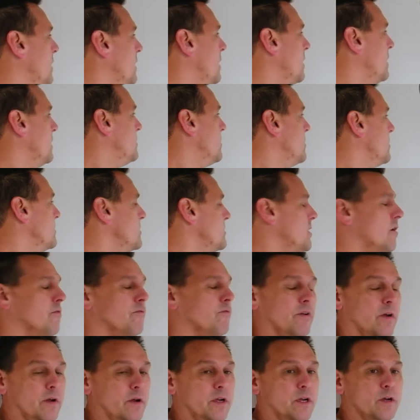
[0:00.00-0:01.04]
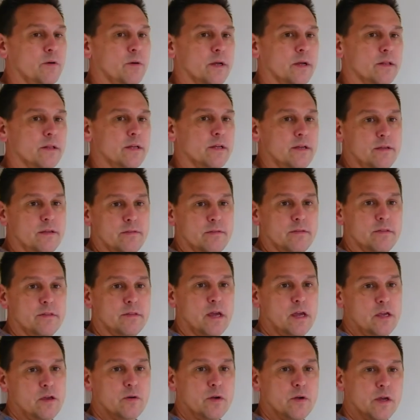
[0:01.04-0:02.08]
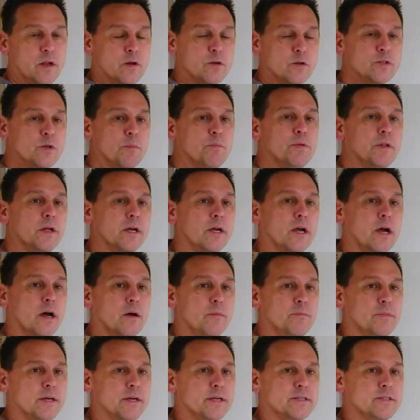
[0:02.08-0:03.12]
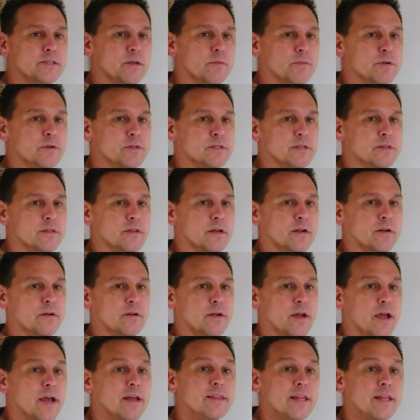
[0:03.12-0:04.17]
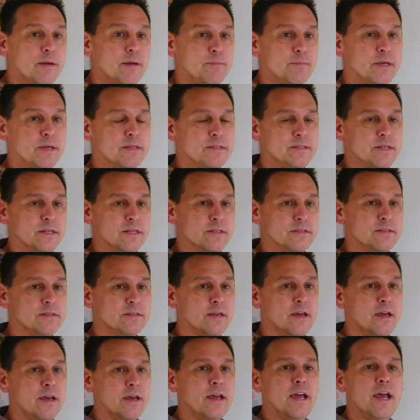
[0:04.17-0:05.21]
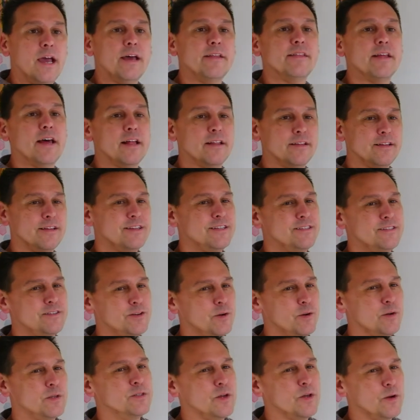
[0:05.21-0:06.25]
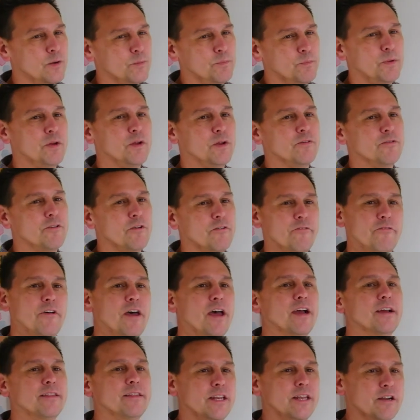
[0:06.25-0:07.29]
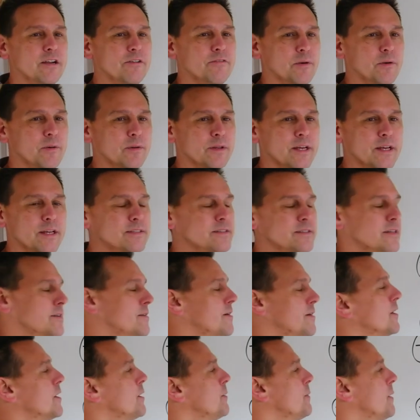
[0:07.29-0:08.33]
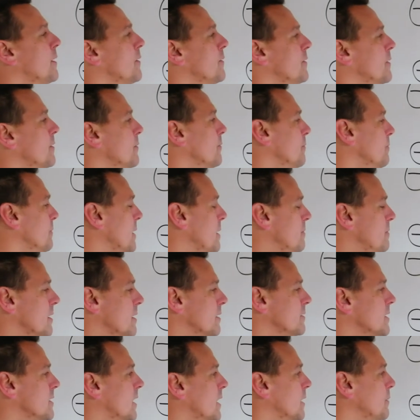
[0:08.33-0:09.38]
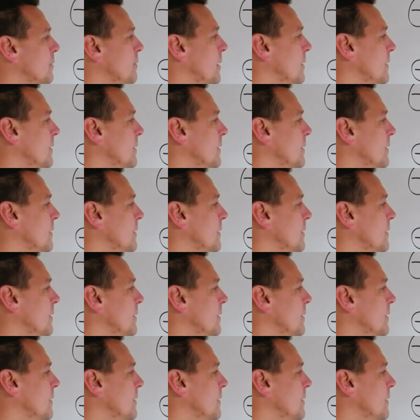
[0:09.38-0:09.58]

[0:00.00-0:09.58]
it turns out very quickly that you can also plug complex numbers in there and that makes sense. And that leads to its own beautiful fact that everyone likes to talk about that maybe I'll talk about